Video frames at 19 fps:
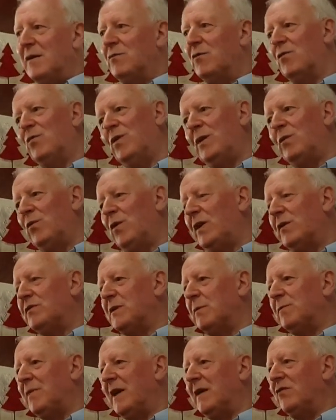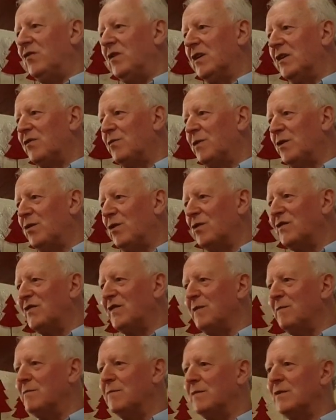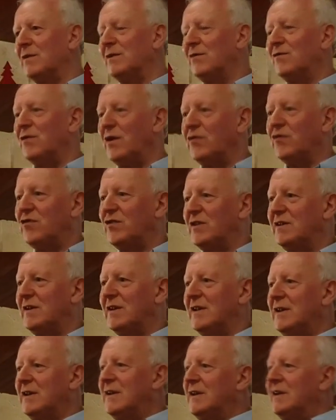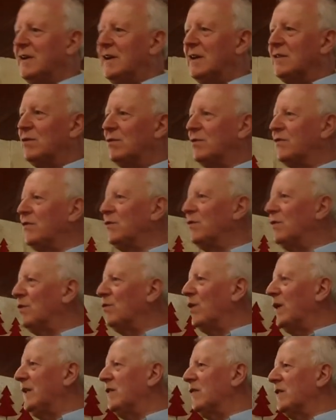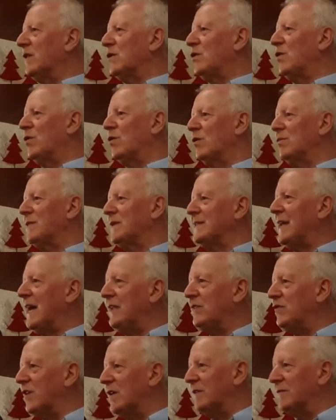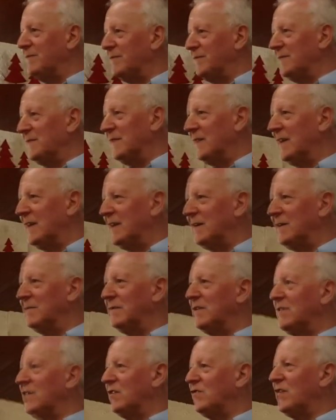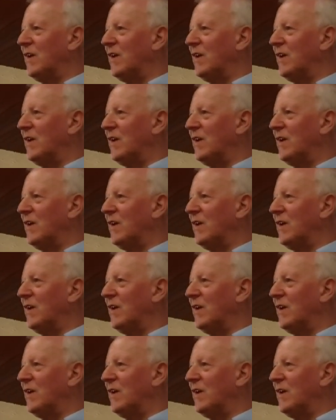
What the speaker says: when I was at Ben Rieach, we got some Russian. I don't know if you know the winery called Massandra. It's in